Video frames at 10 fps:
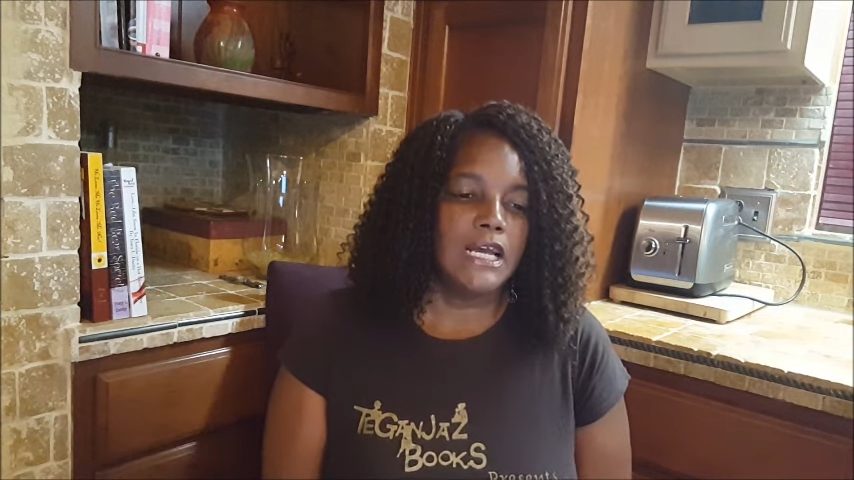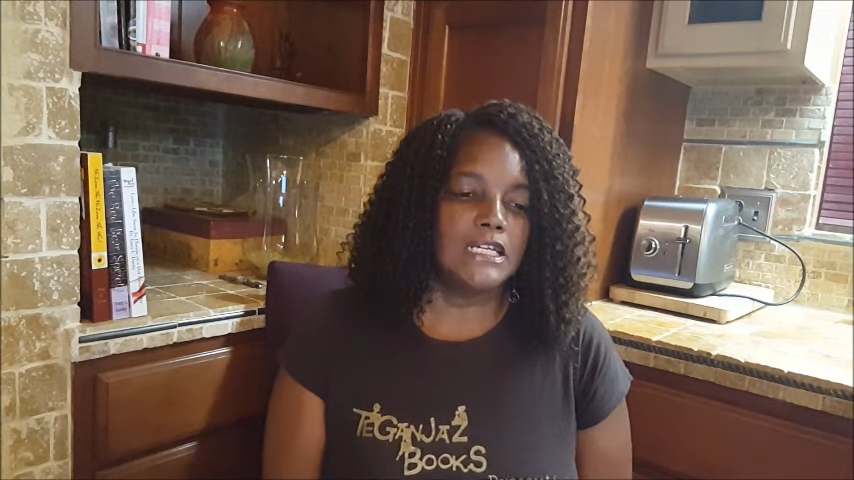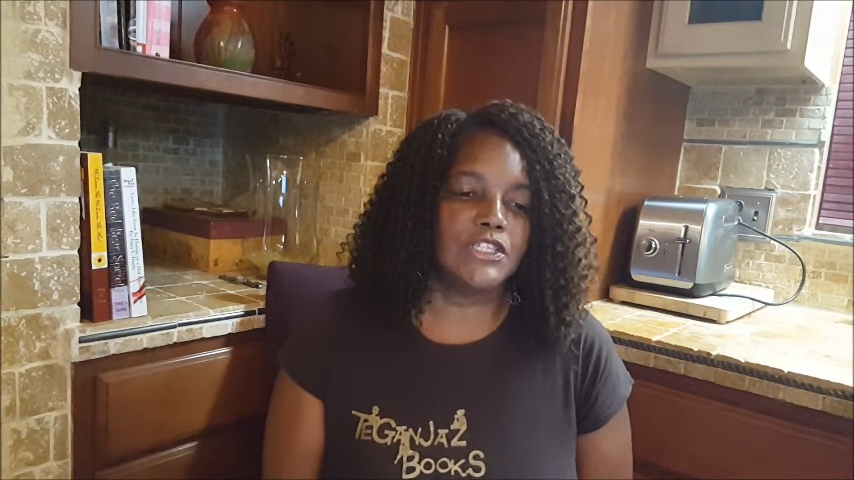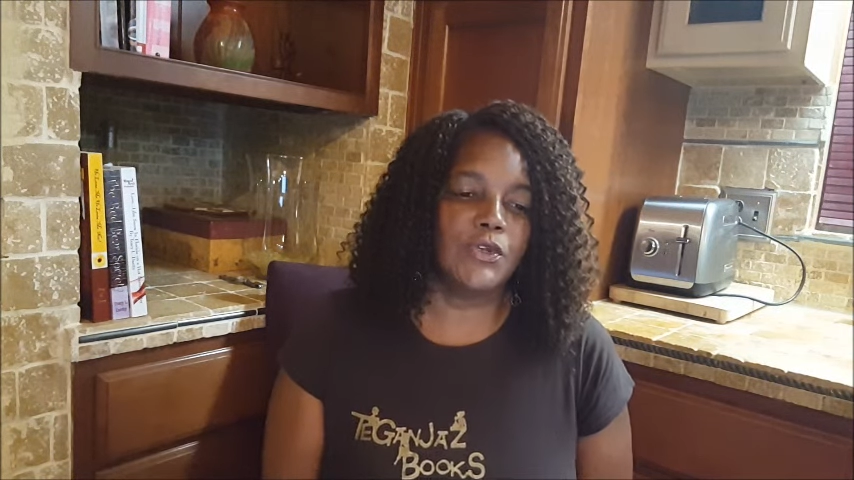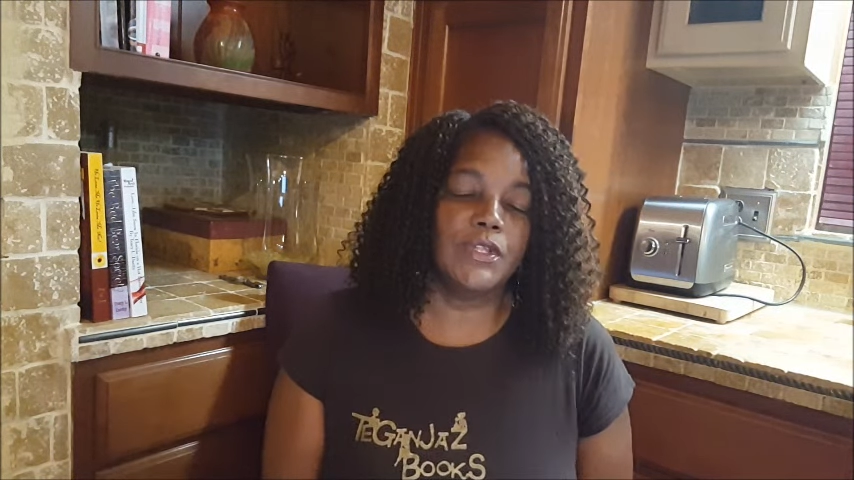
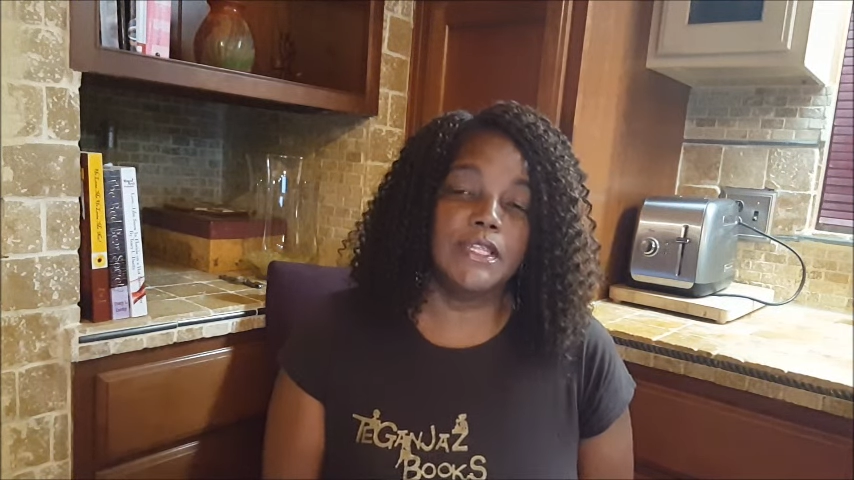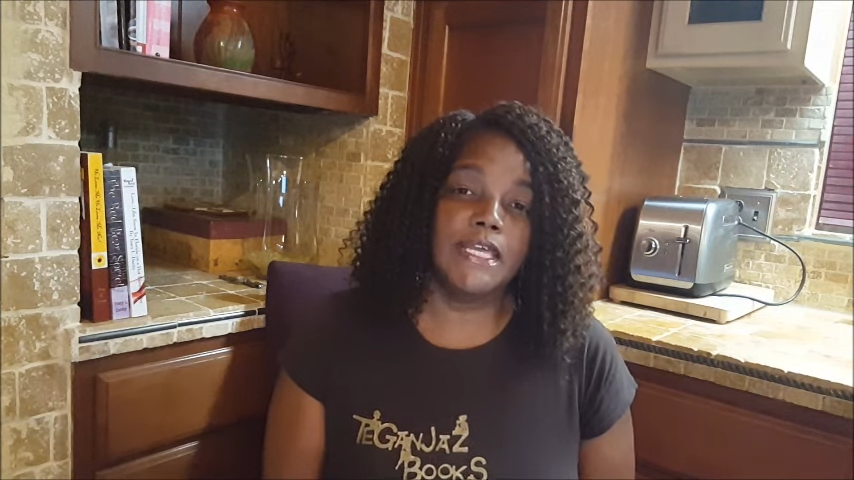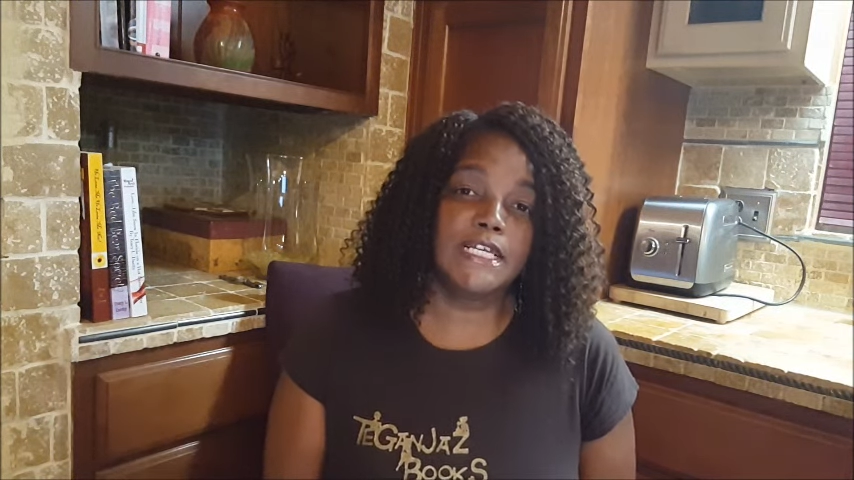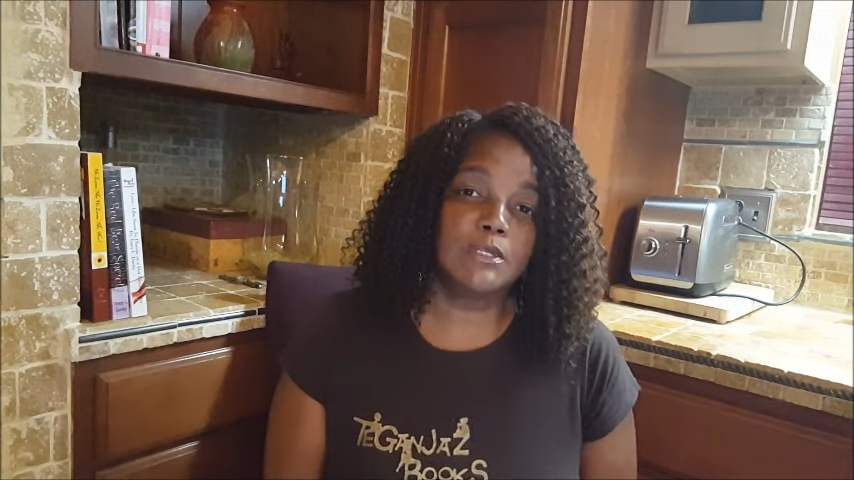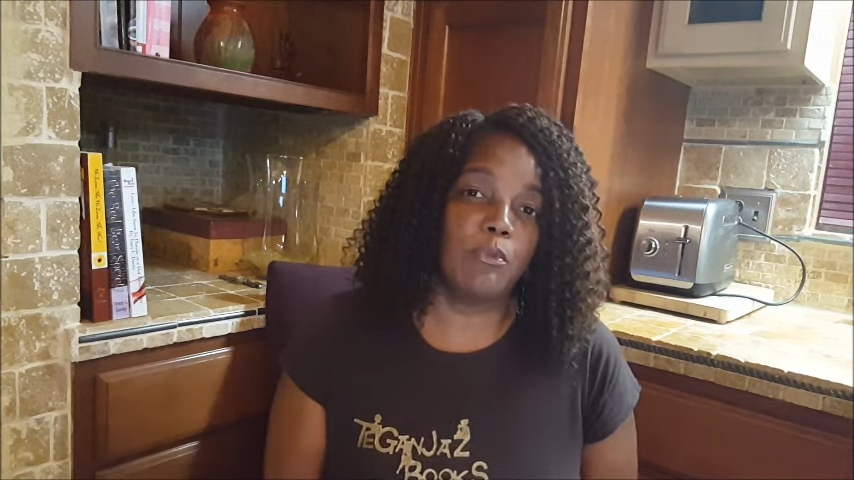And so the
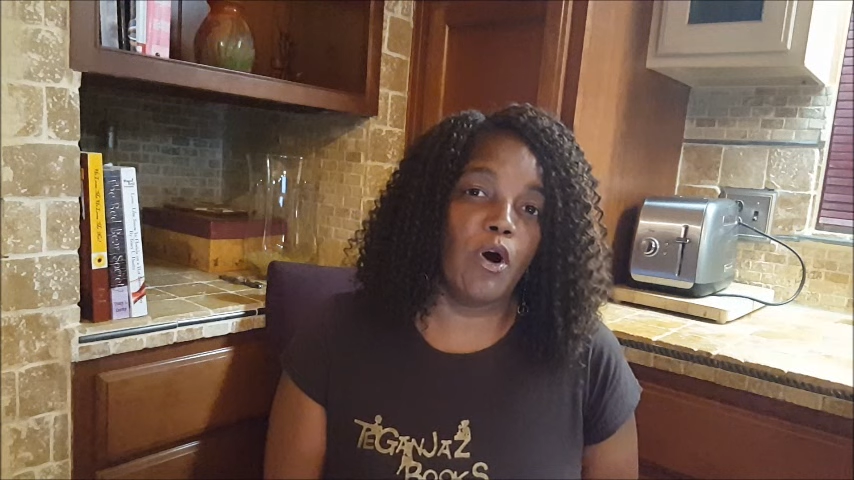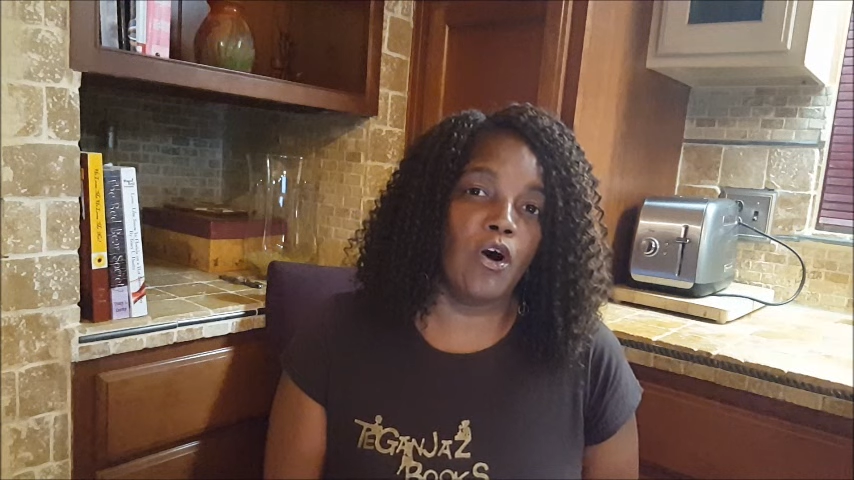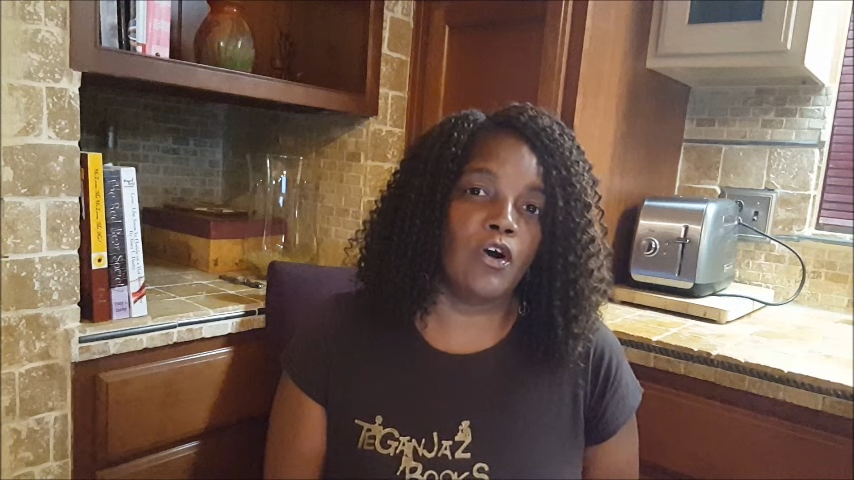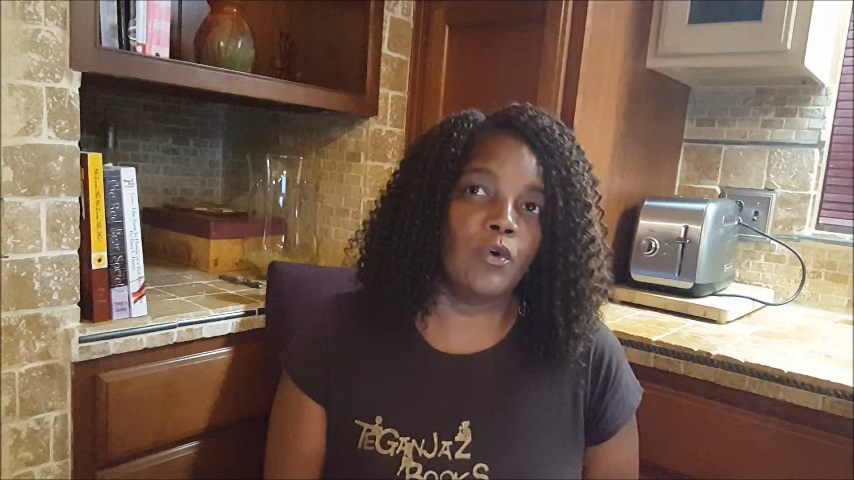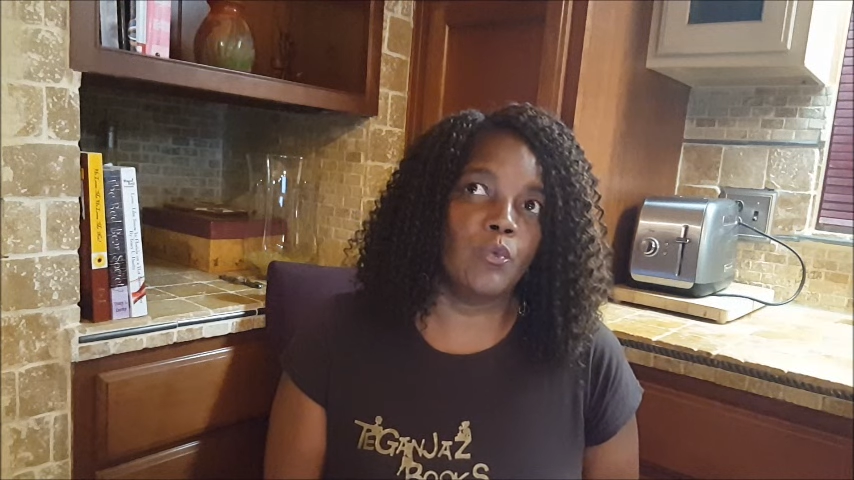next
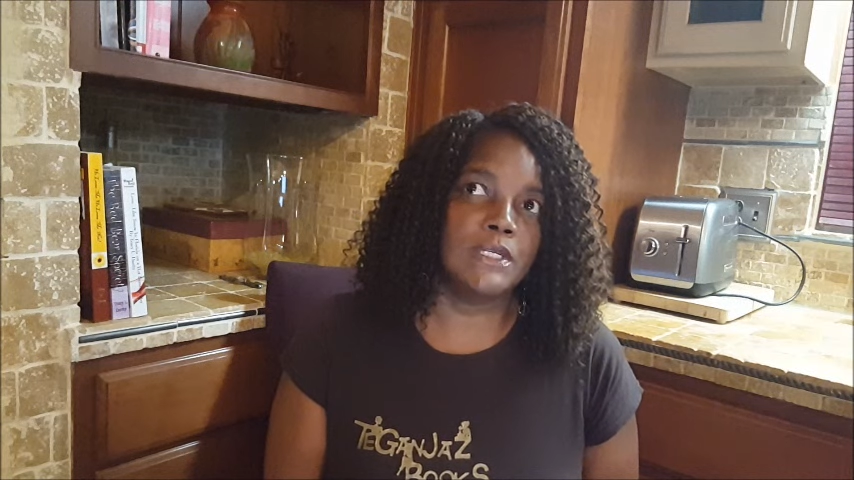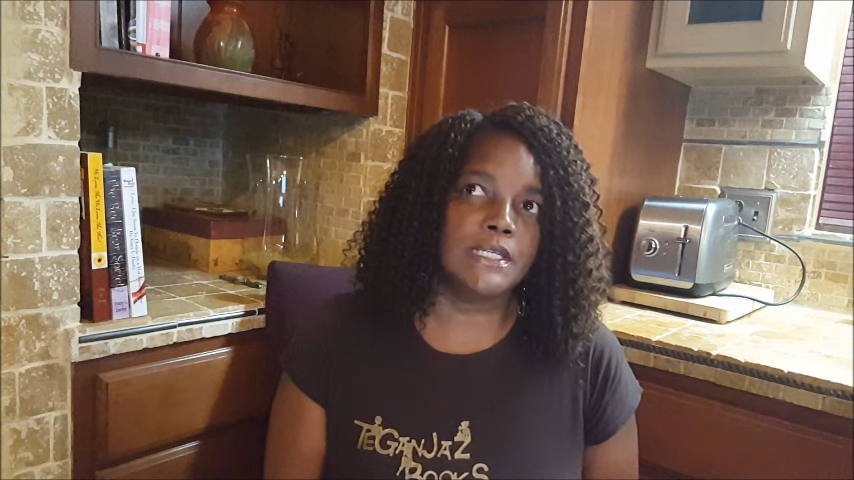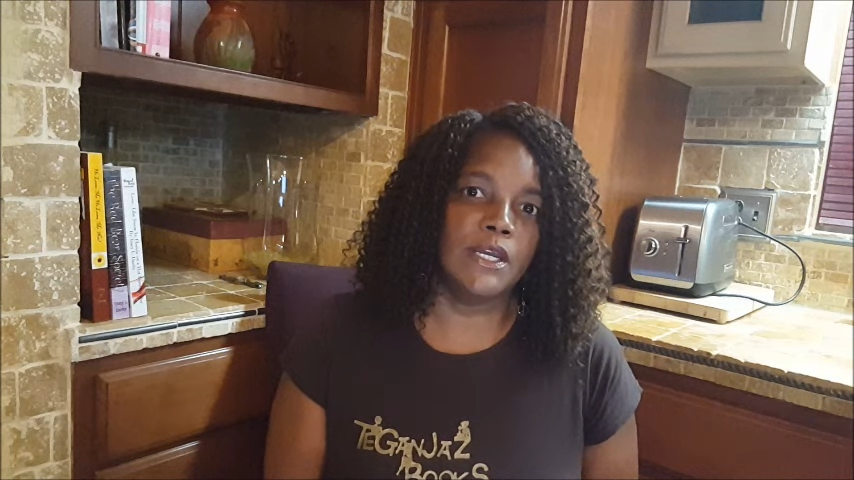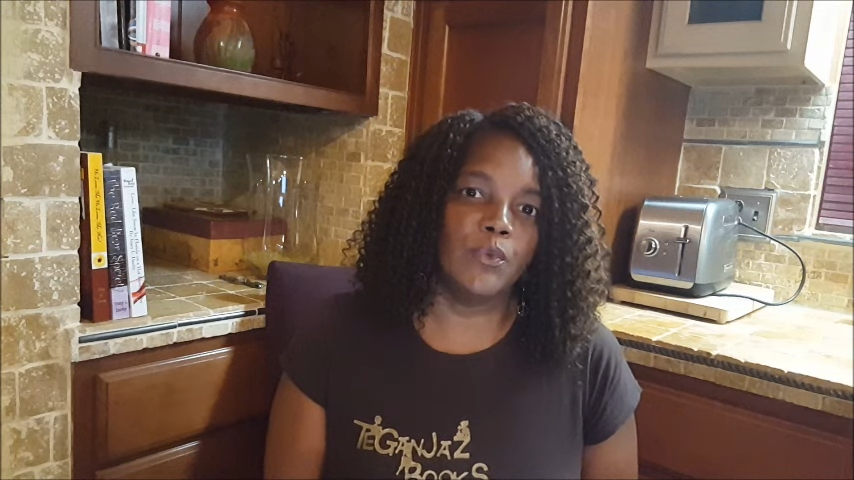part was a